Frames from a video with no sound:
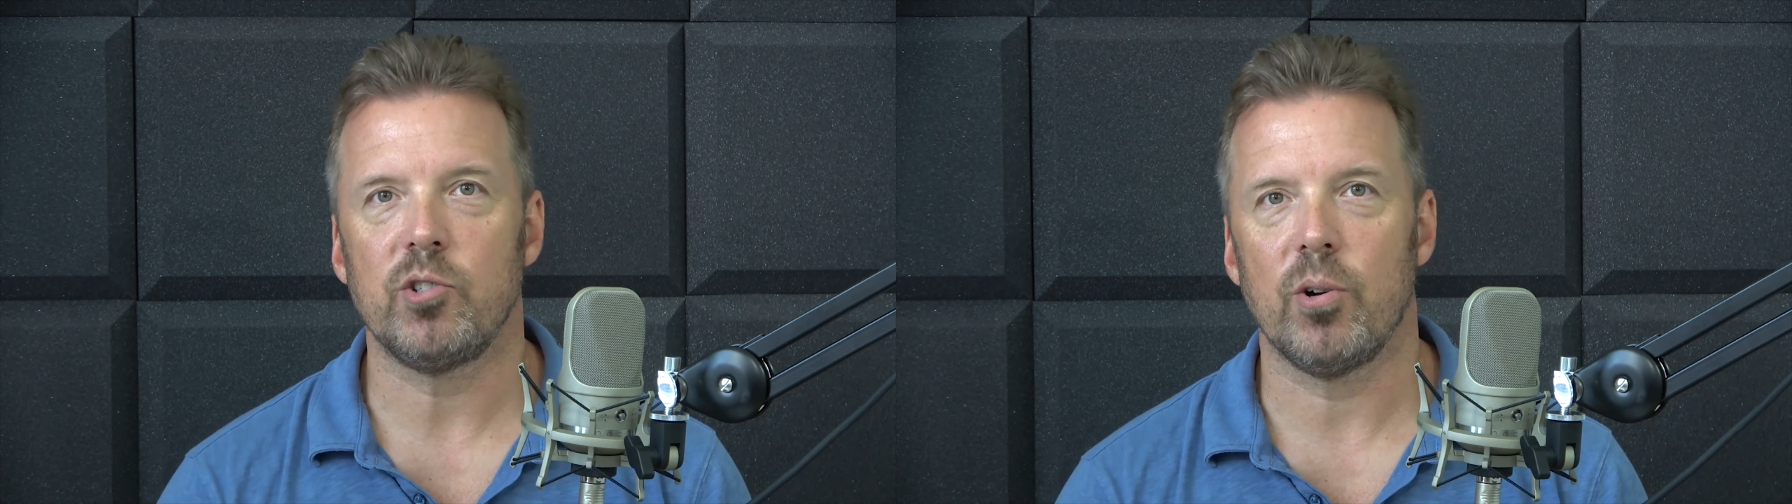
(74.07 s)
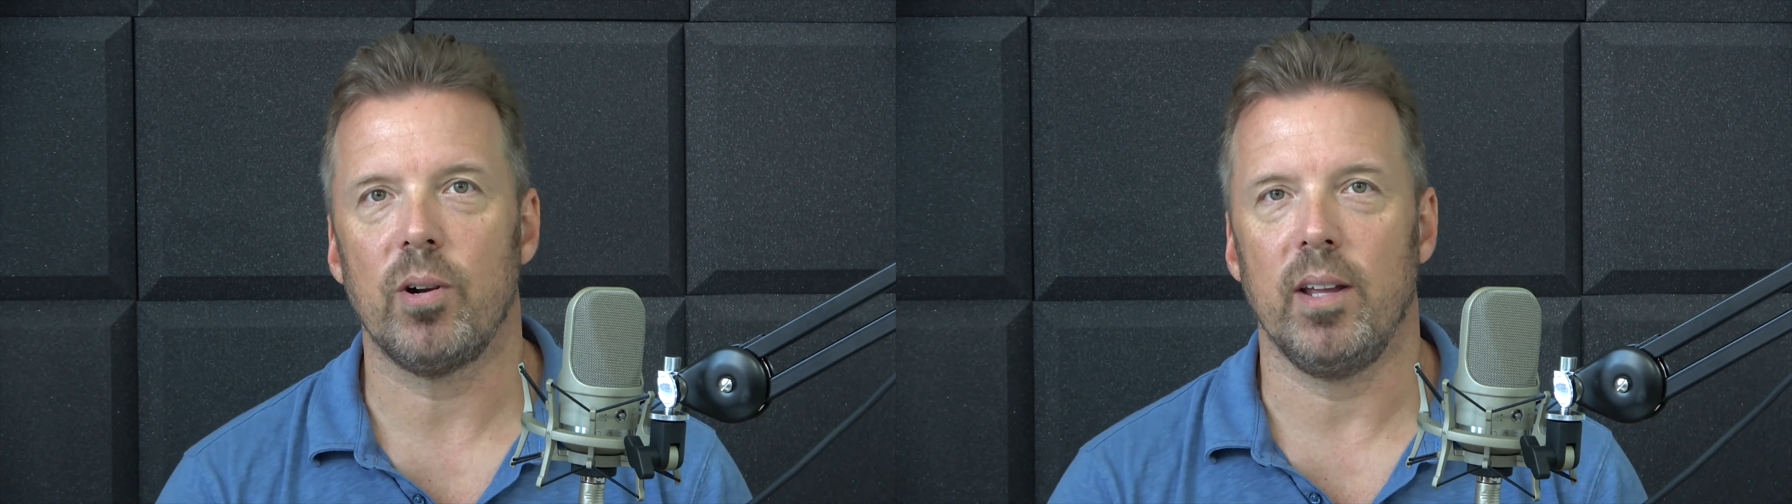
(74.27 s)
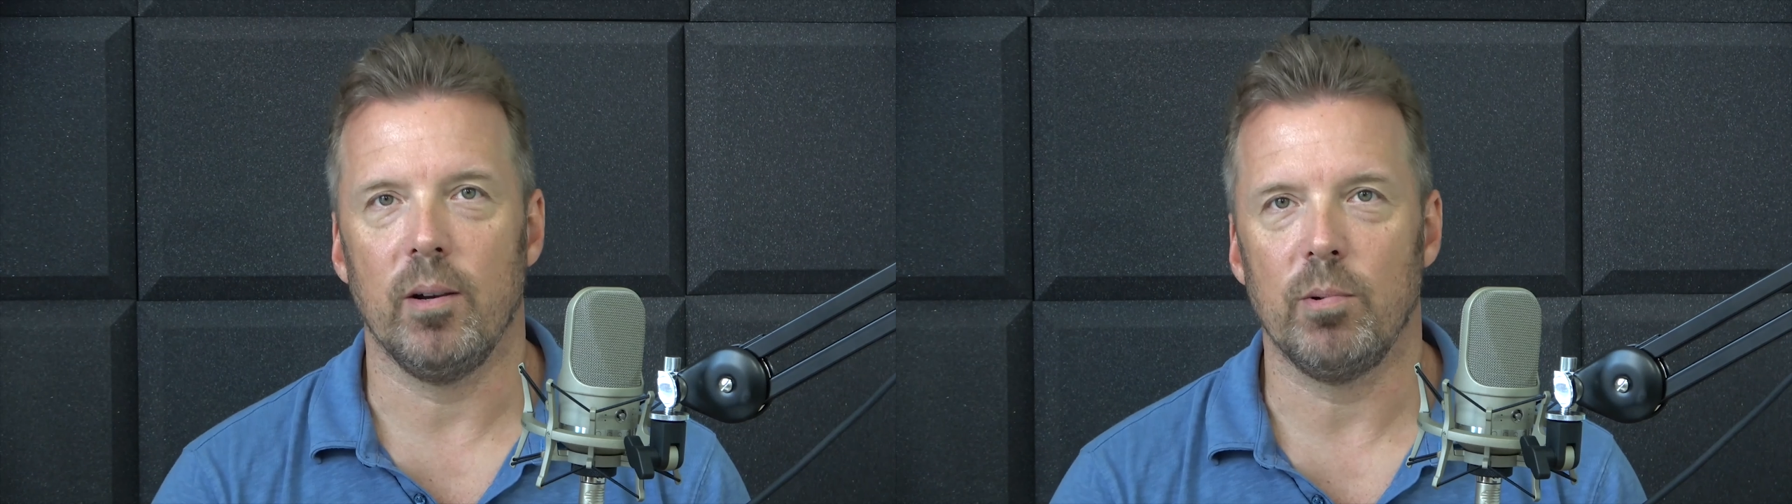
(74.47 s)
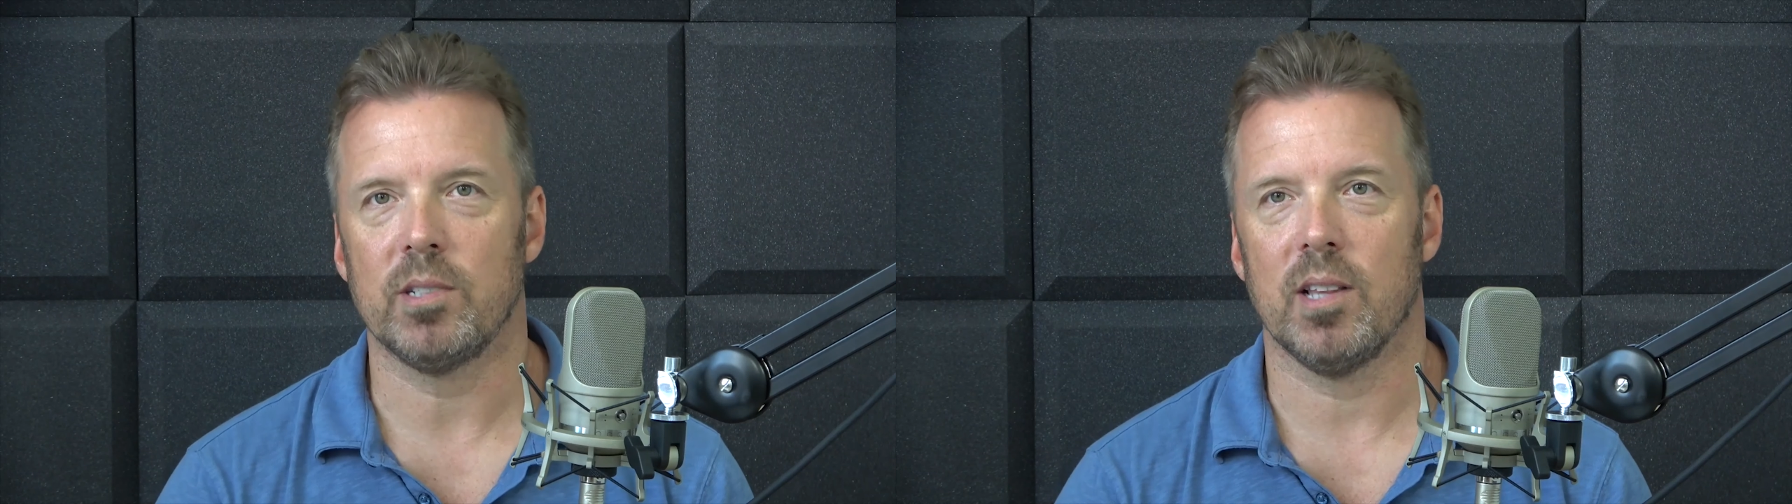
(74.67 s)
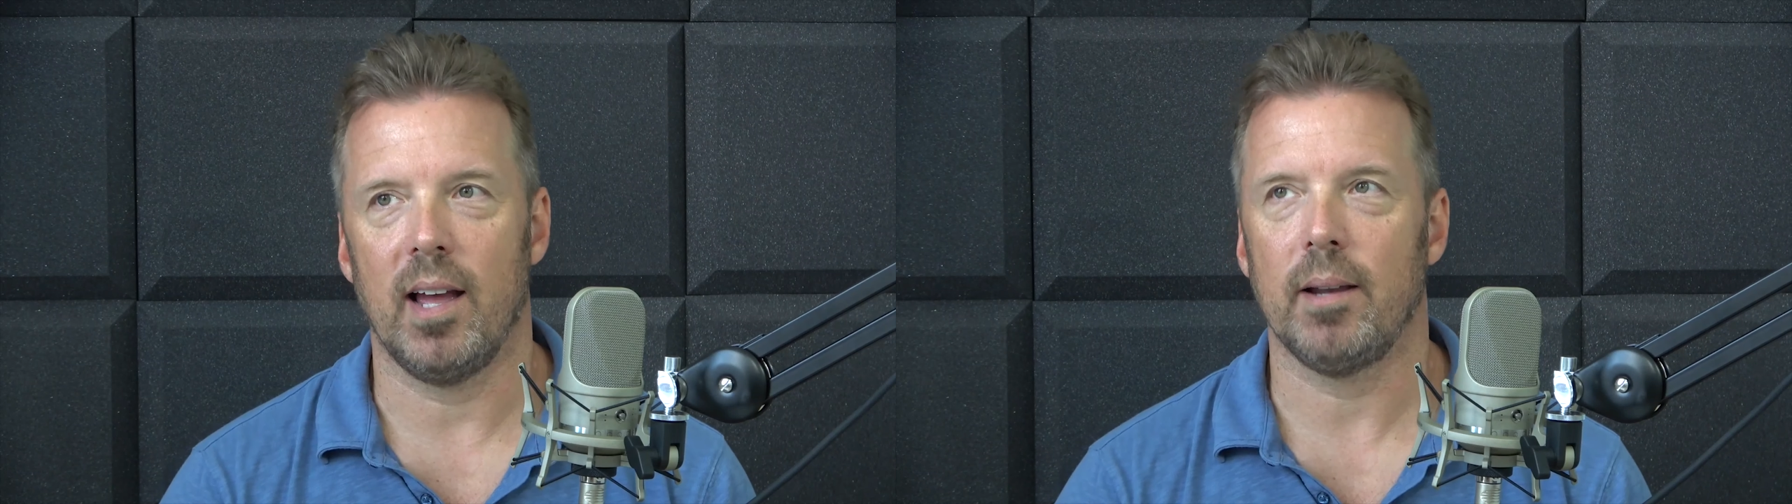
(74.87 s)
journey, it
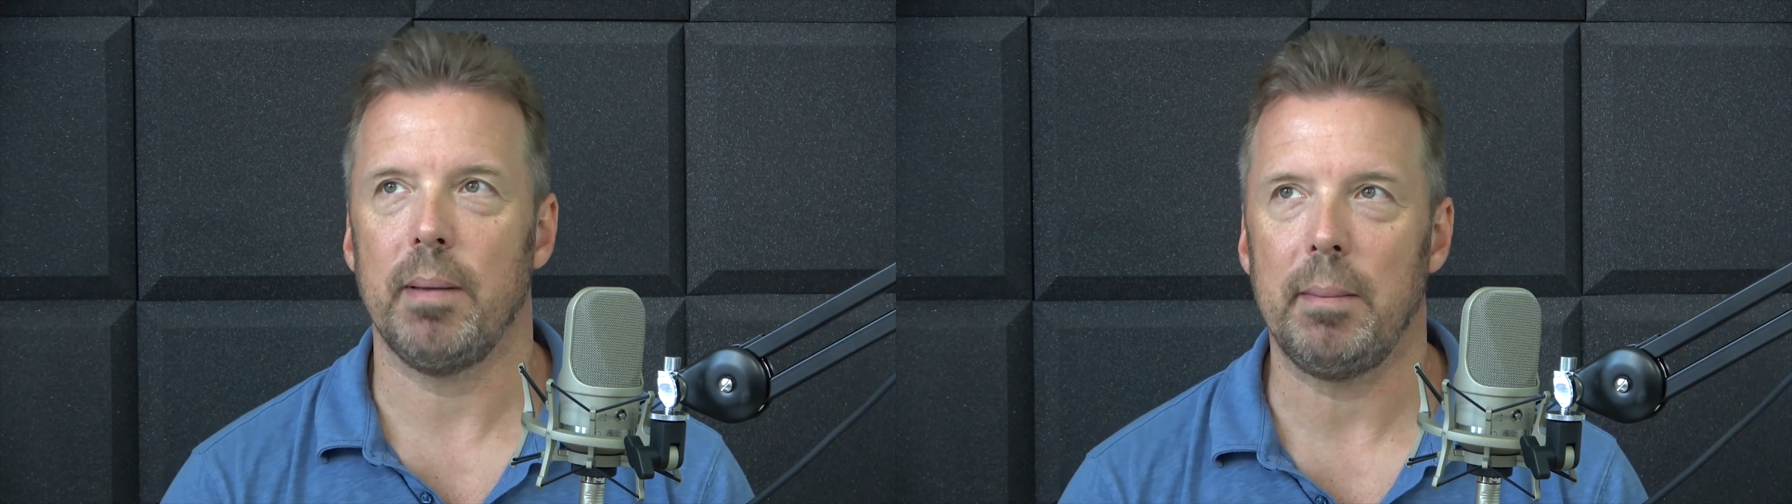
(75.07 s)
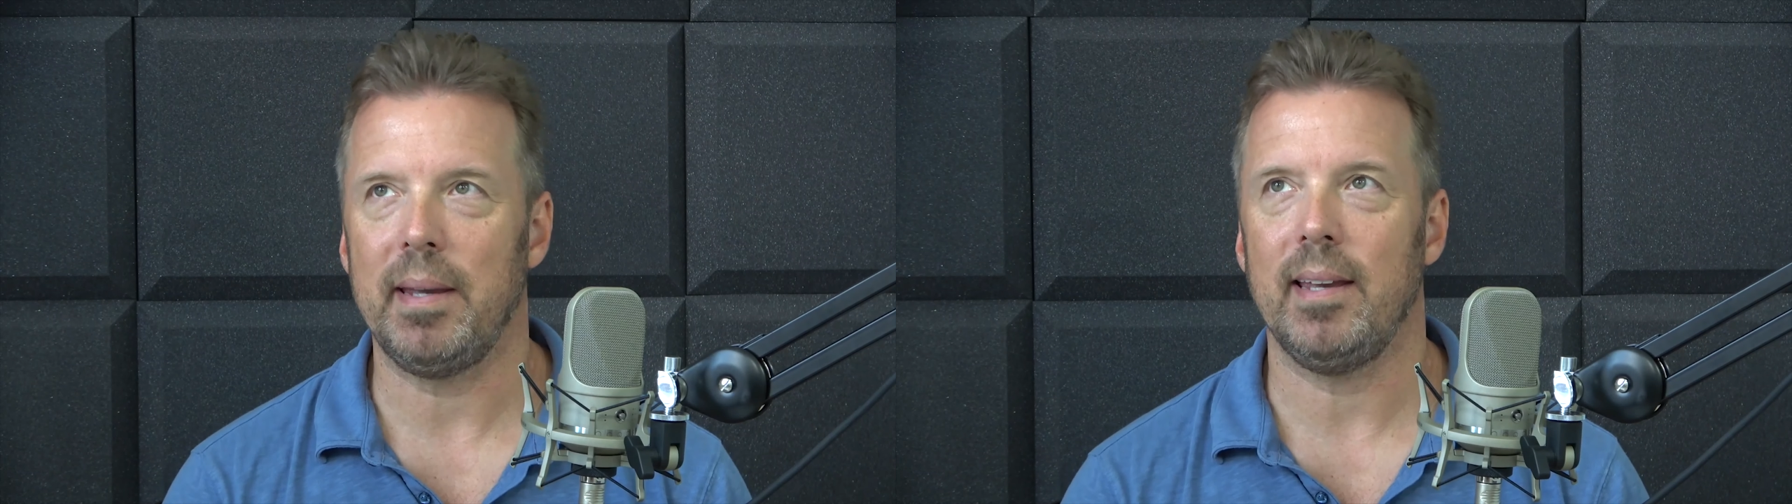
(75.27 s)
was like maybe,